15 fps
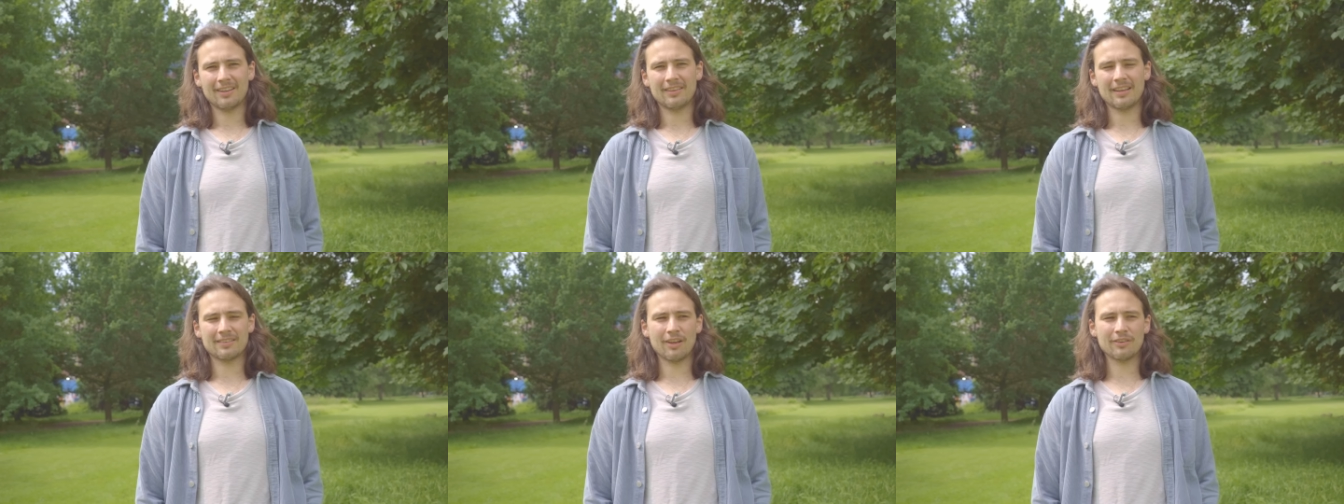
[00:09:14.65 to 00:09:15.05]

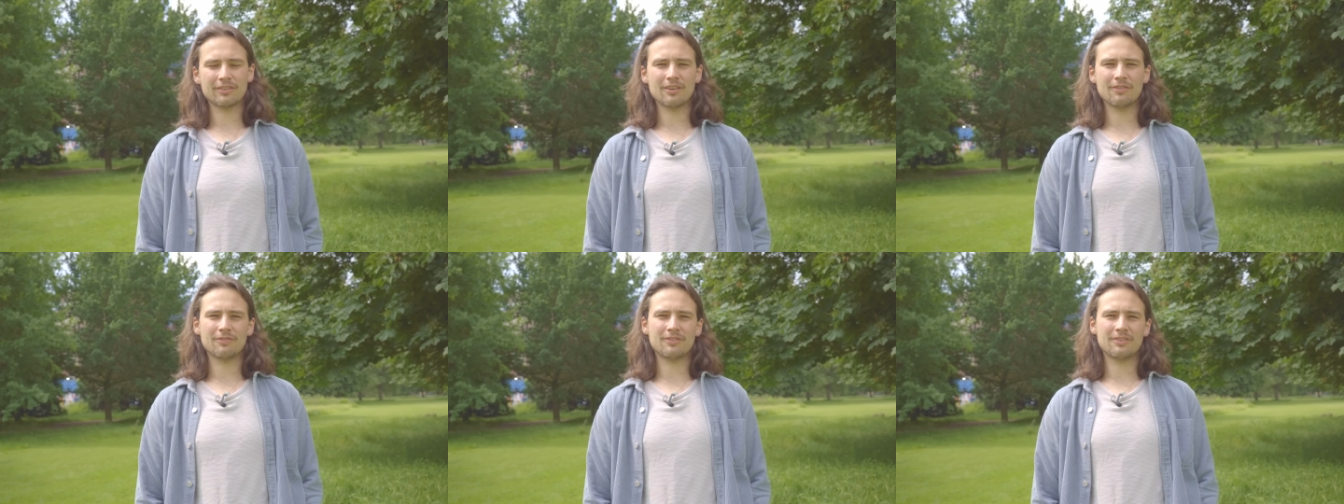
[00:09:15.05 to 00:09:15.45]
There's lots
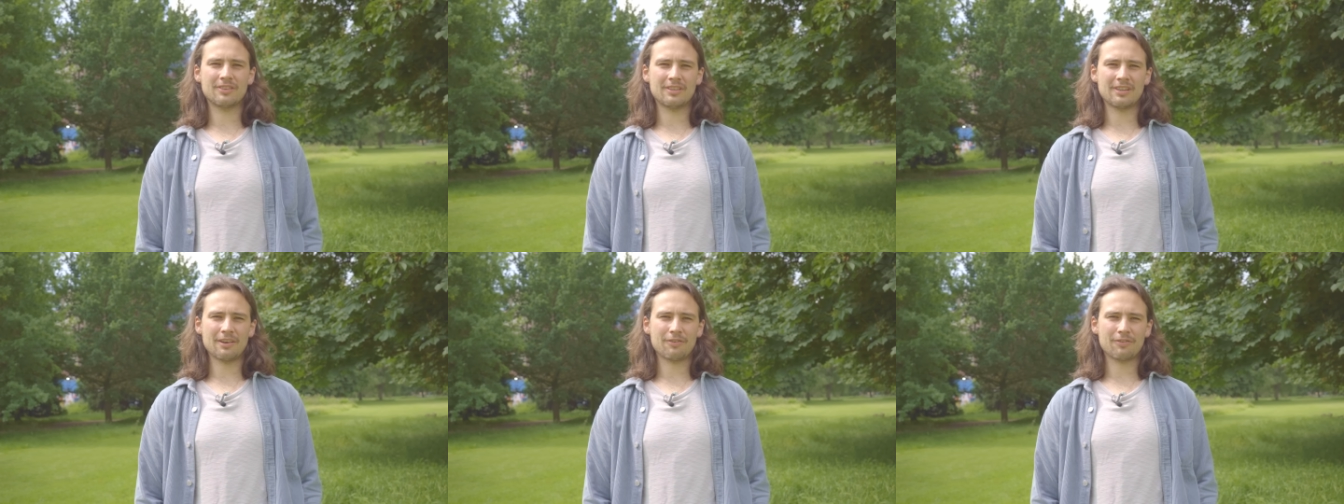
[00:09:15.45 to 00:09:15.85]
of
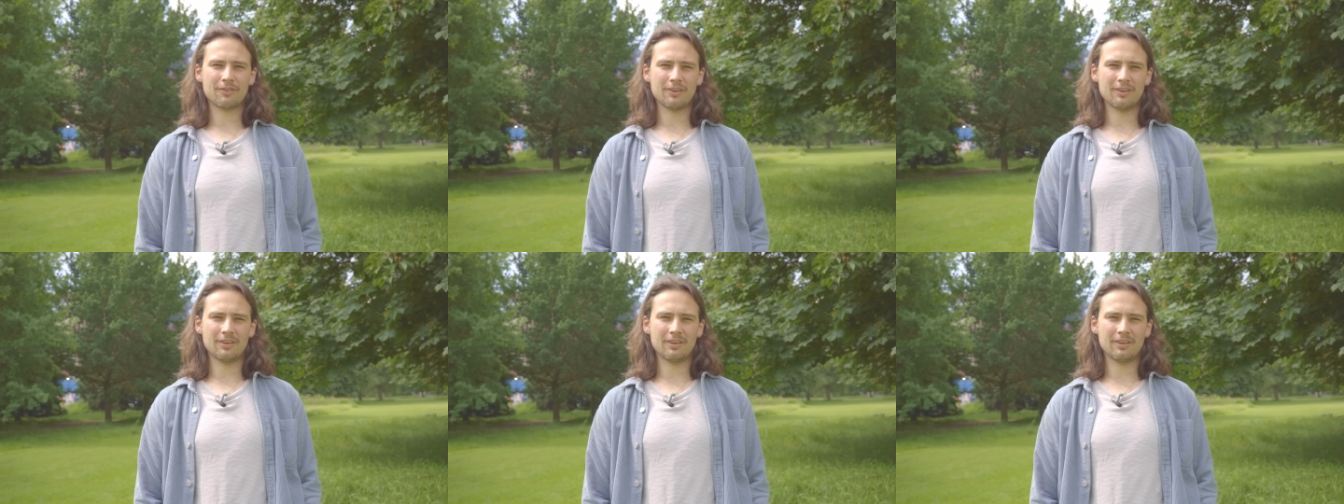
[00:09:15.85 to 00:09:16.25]

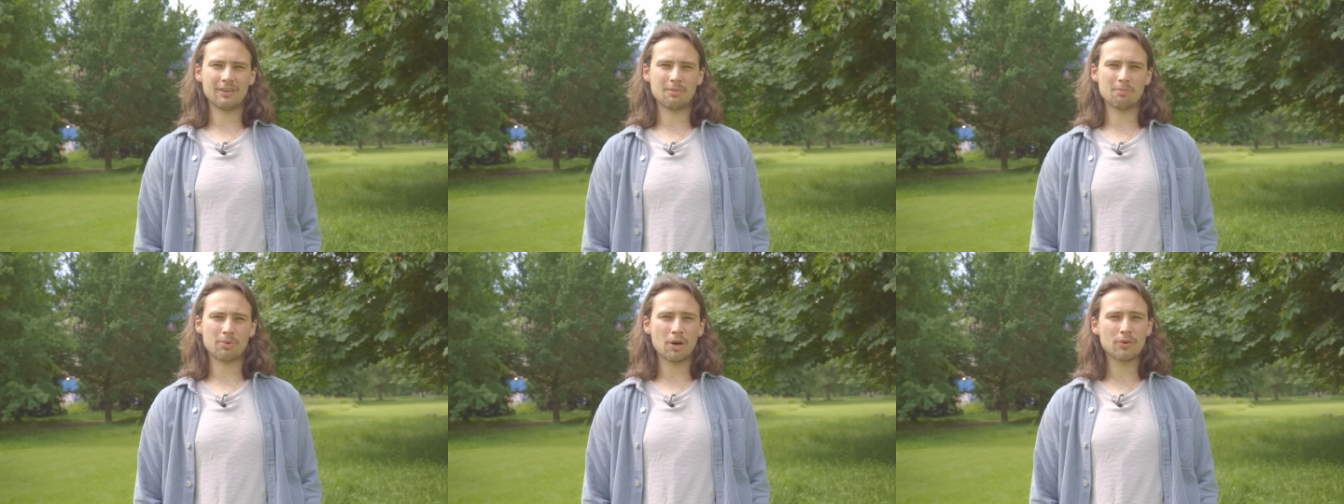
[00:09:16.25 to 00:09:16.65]
different
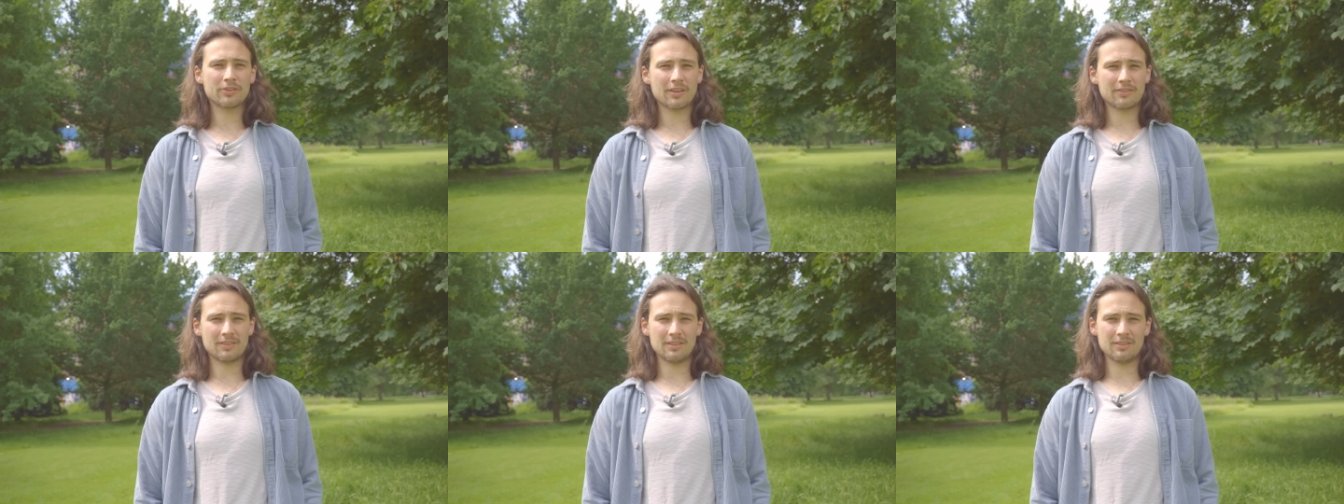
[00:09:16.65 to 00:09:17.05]

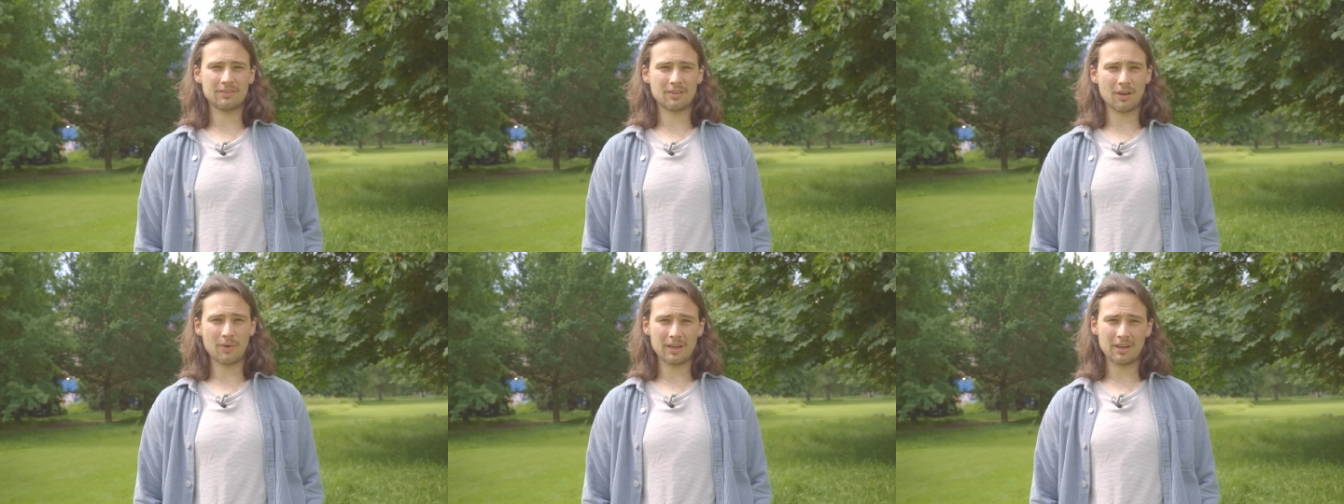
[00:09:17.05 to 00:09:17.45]

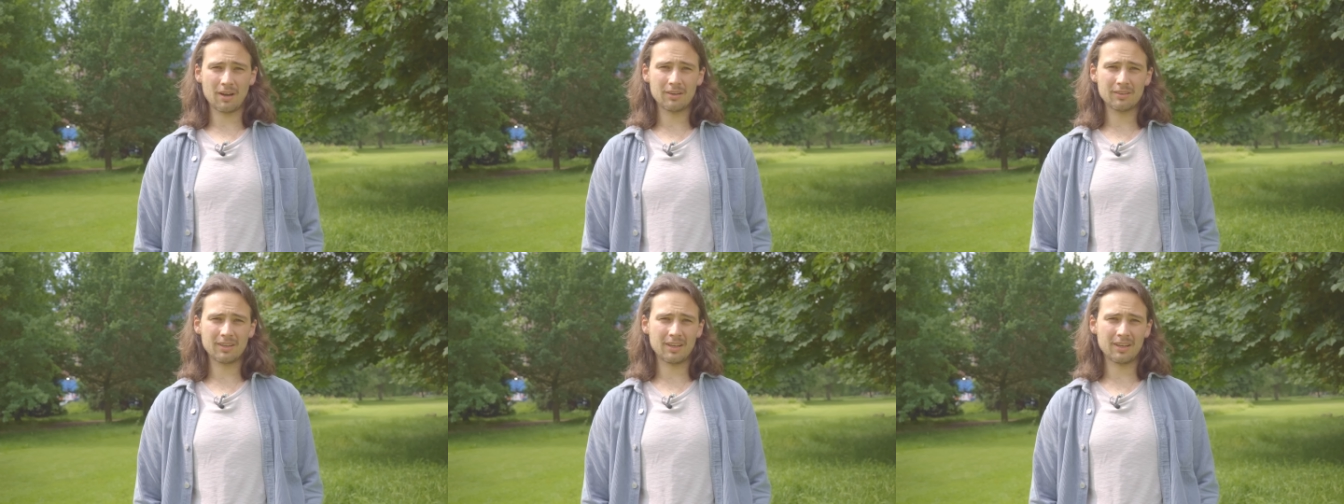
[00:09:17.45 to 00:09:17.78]
processes going on,